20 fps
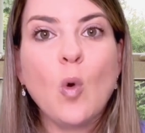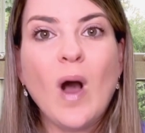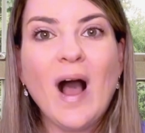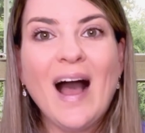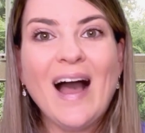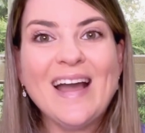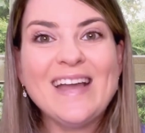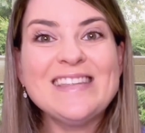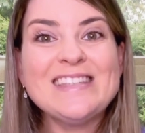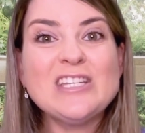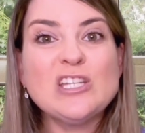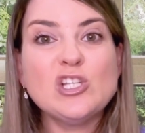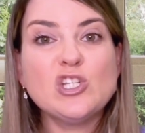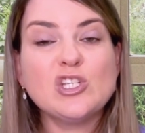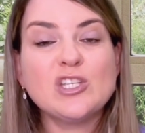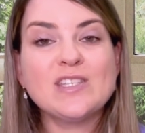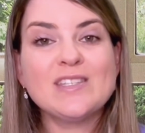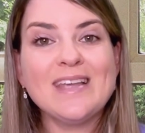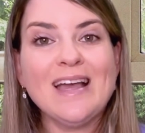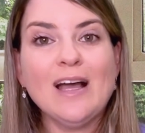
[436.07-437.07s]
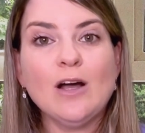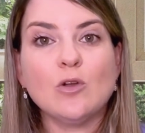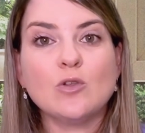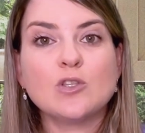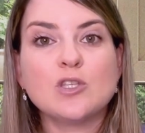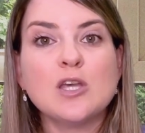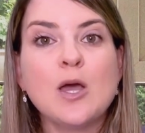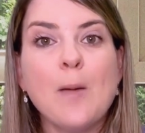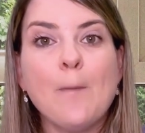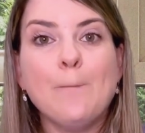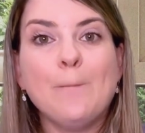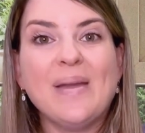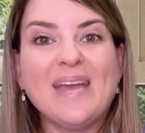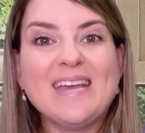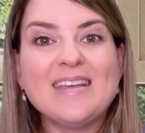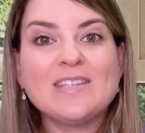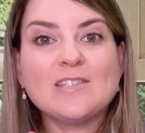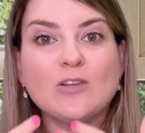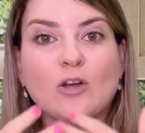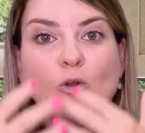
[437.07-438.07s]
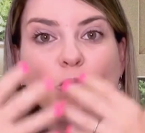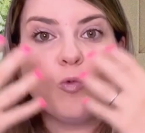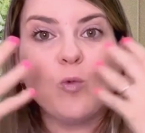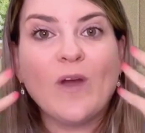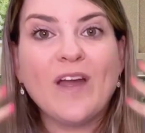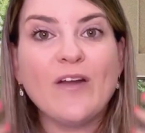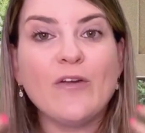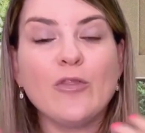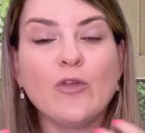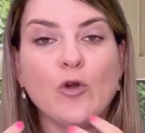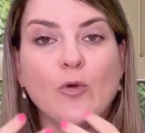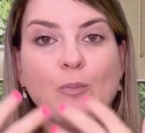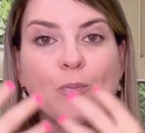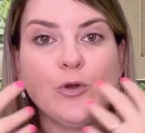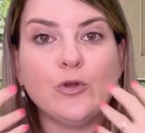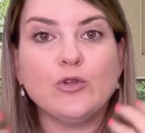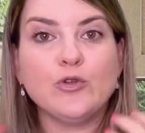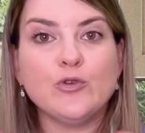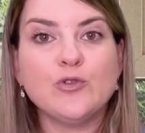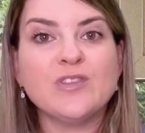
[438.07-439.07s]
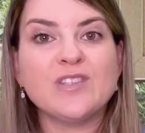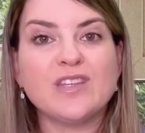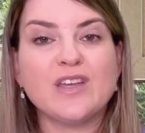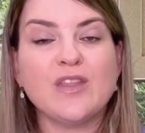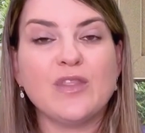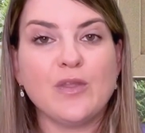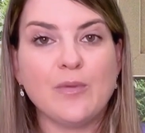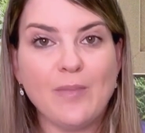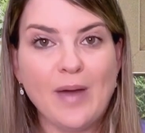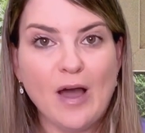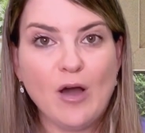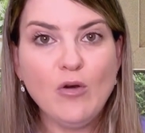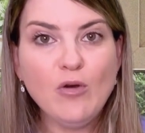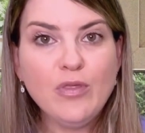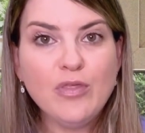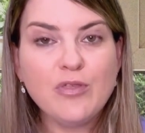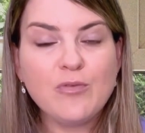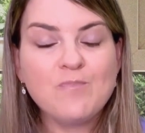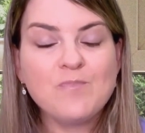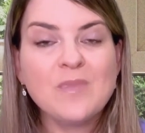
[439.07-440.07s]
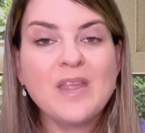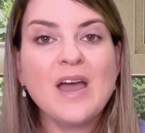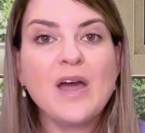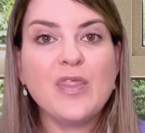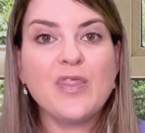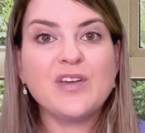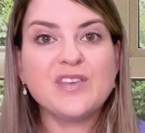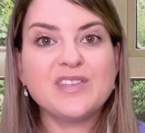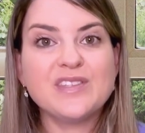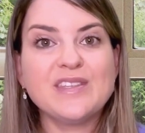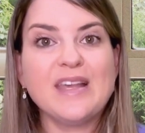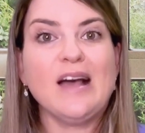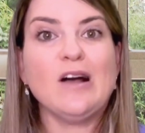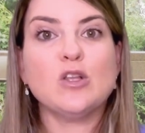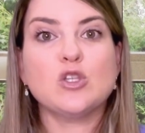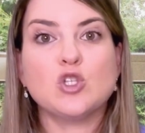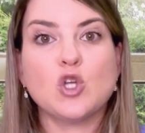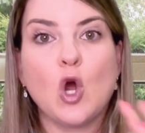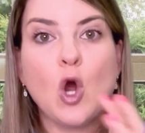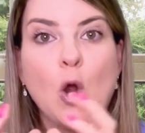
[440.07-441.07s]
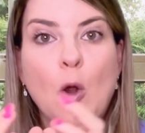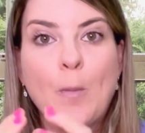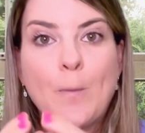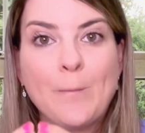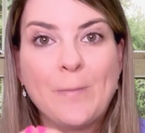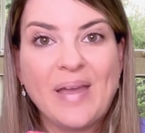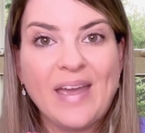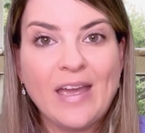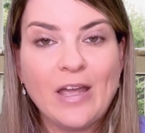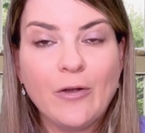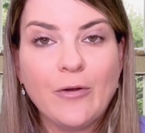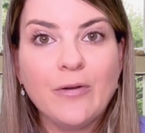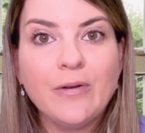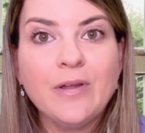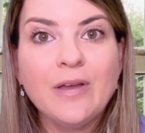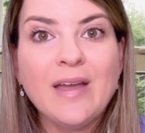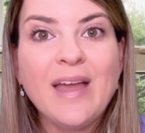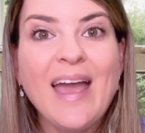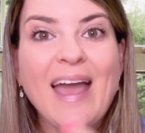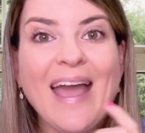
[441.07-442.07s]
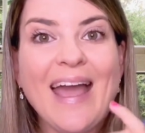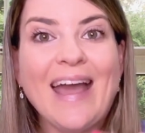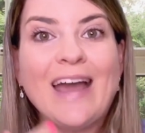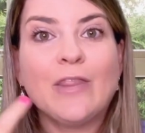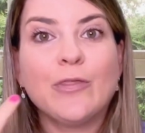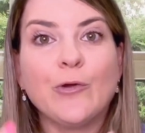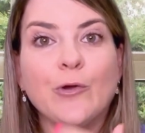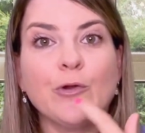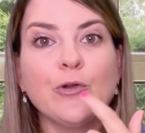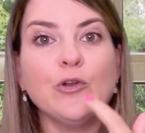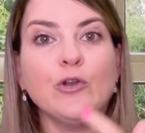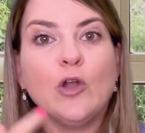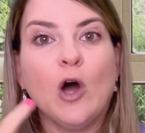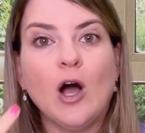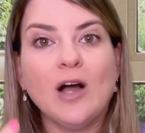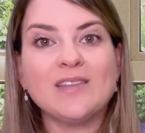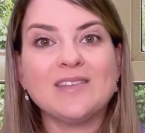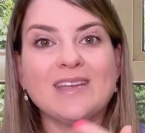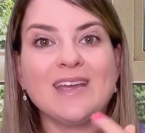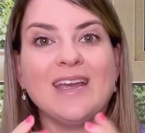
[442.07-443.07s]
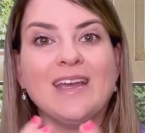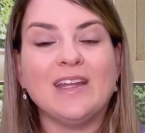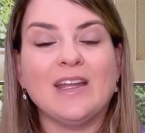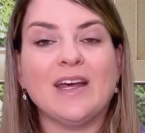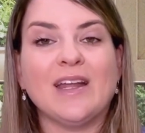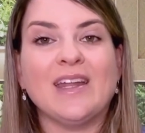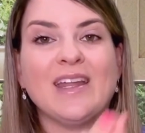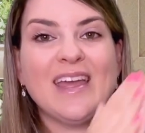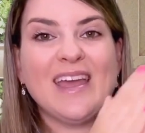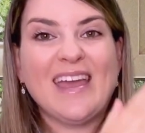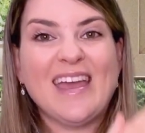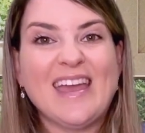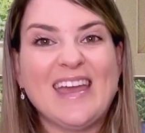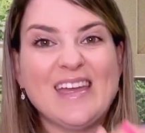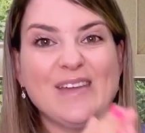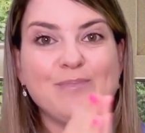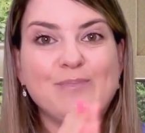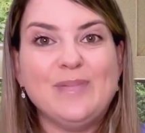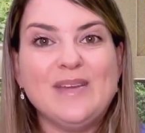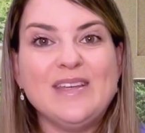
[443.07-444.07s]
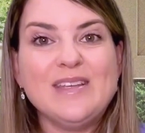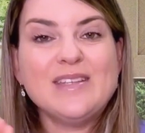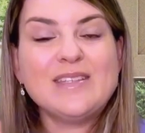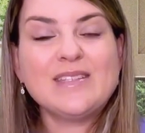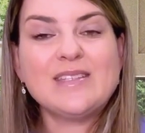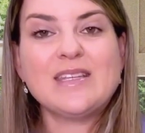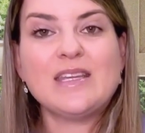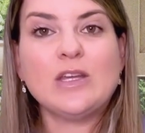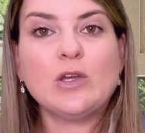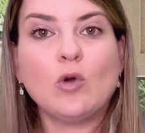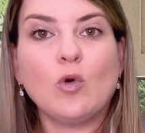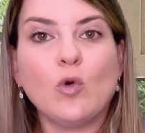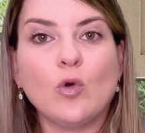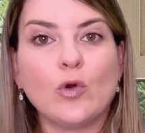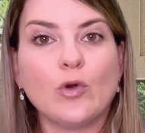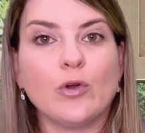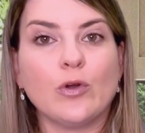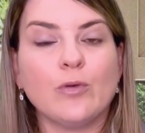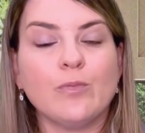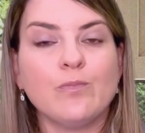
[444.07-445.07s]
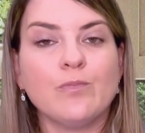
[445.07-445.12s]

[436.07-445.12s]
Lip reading: I teach sounds based on where they're produced in the mouth. The sounds are paired and they're not in an A, B, C order.